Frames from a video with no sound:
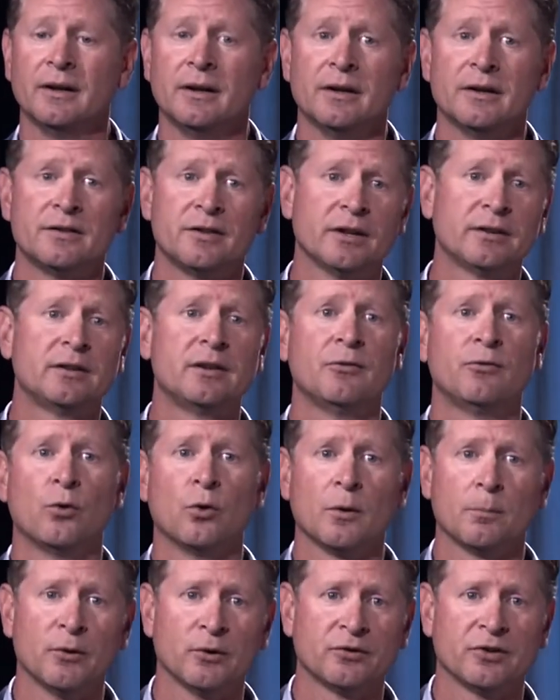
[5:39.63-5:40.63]

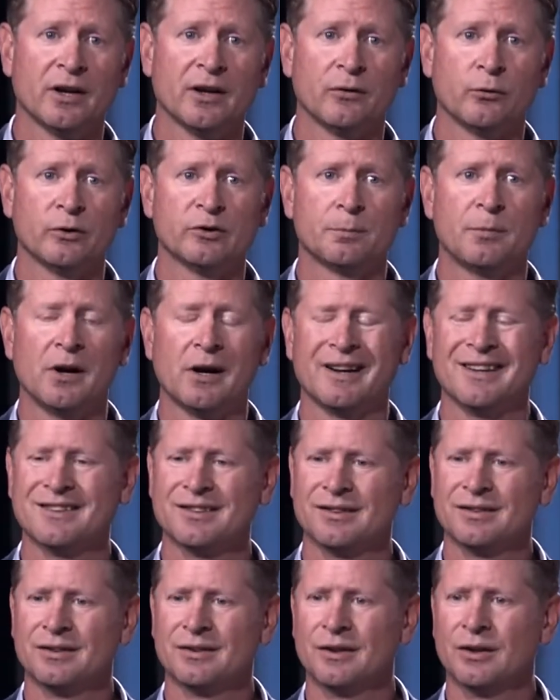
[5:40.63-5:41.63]
64% of
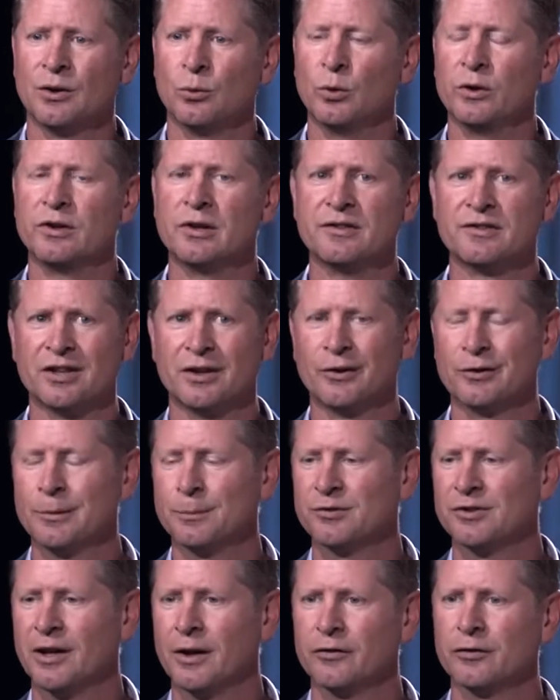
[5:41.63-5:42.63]
respondents would consider
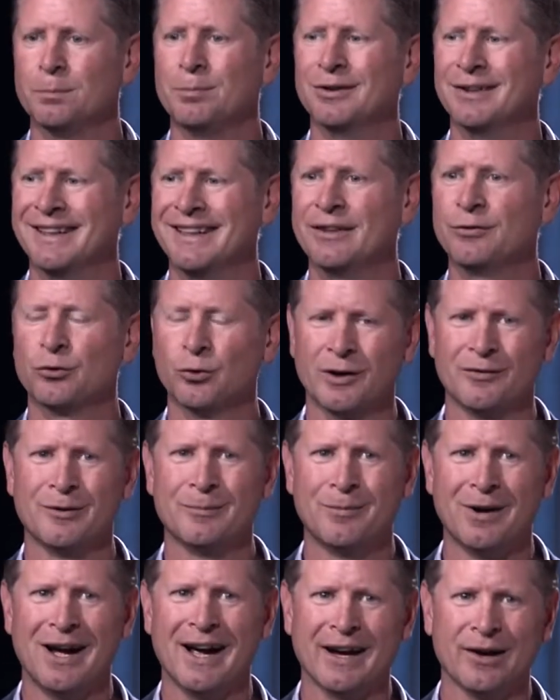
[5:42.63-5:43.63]
themselves belief-driven
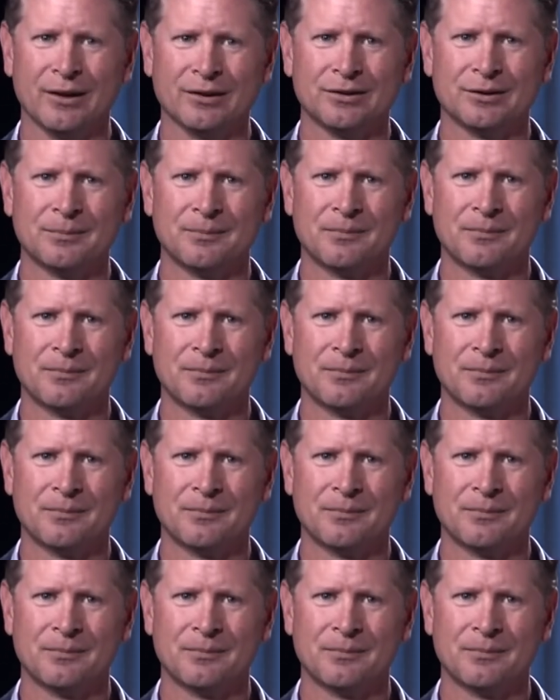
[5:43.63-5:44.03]
buyers.